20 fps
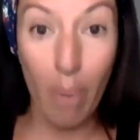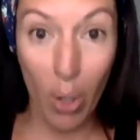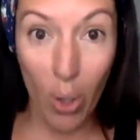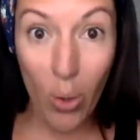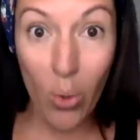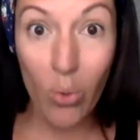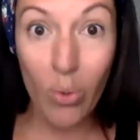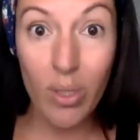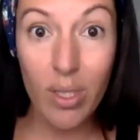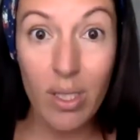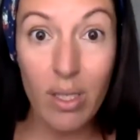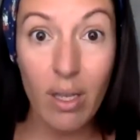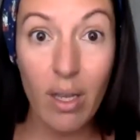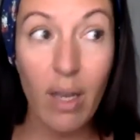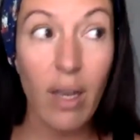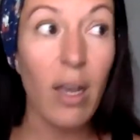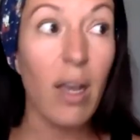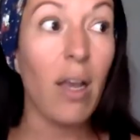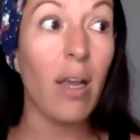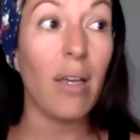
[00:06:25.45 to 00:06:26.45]
post,
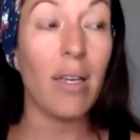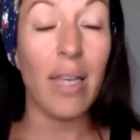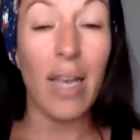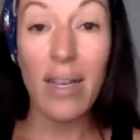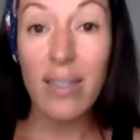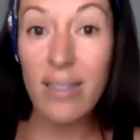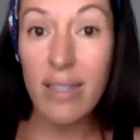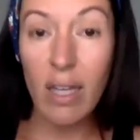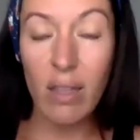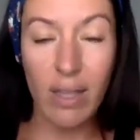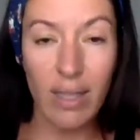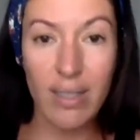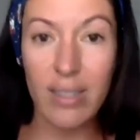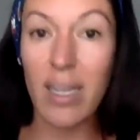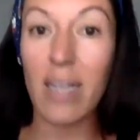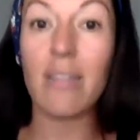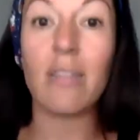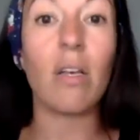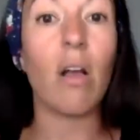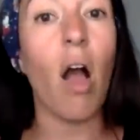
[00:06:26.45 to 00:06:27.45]
yes, let's
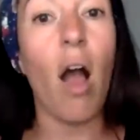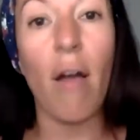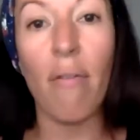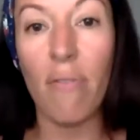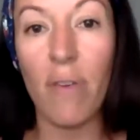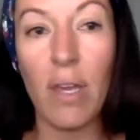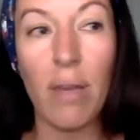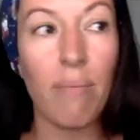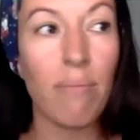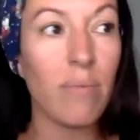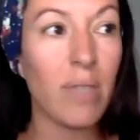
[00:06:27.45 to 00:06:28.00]
say it's coffee.